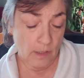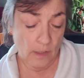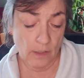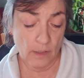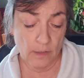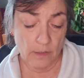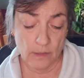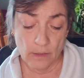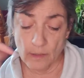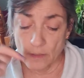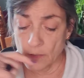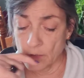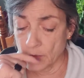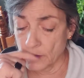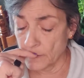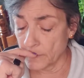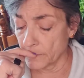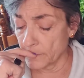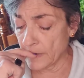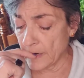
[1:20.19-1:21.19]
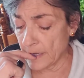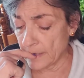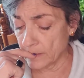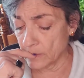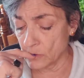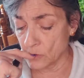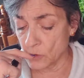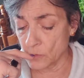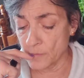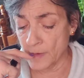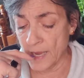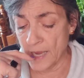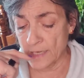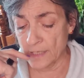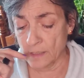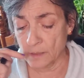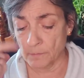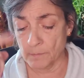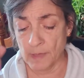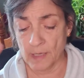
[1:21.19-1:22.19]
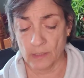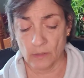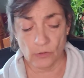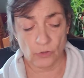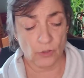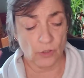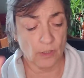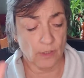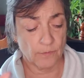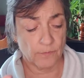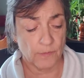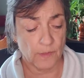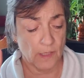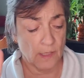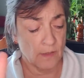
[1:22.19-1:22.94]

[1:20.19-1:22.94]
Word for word: a, a, rather dramatic mental shift.